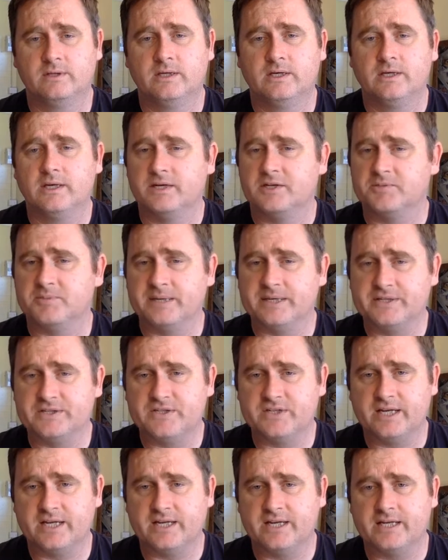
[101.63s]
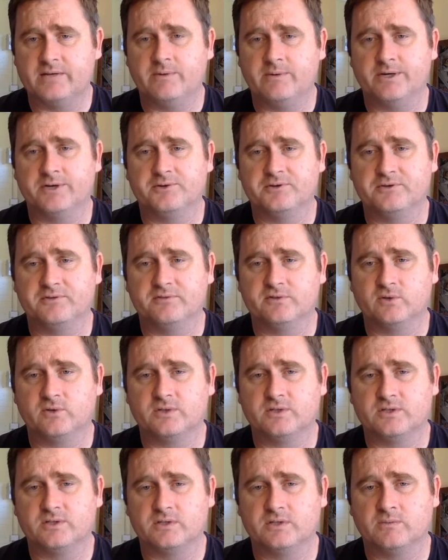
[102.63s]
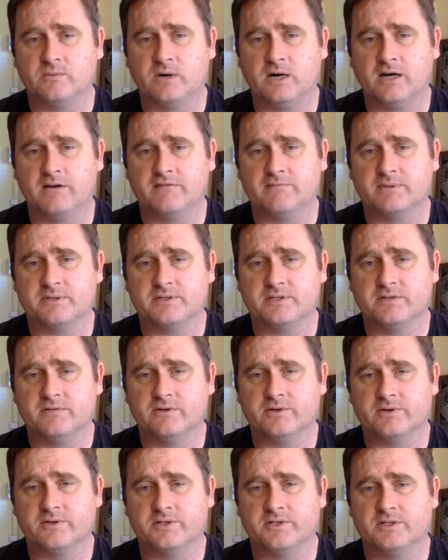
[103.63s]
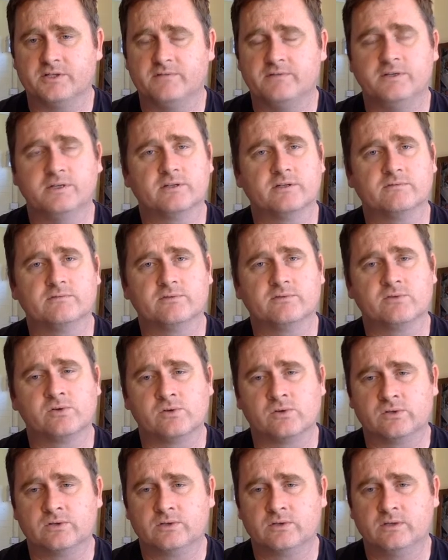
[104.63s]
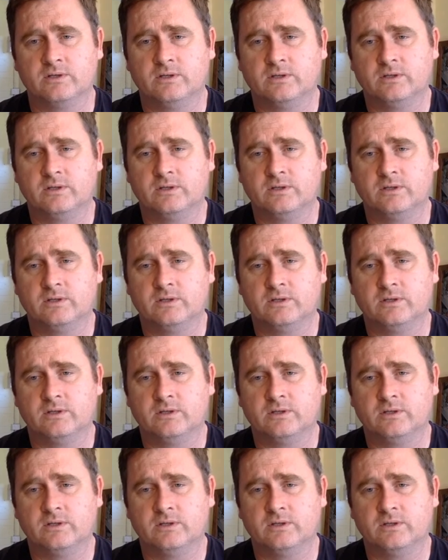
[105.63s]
It has been said, anyone who divorces his wife must give her a certificate of divorce.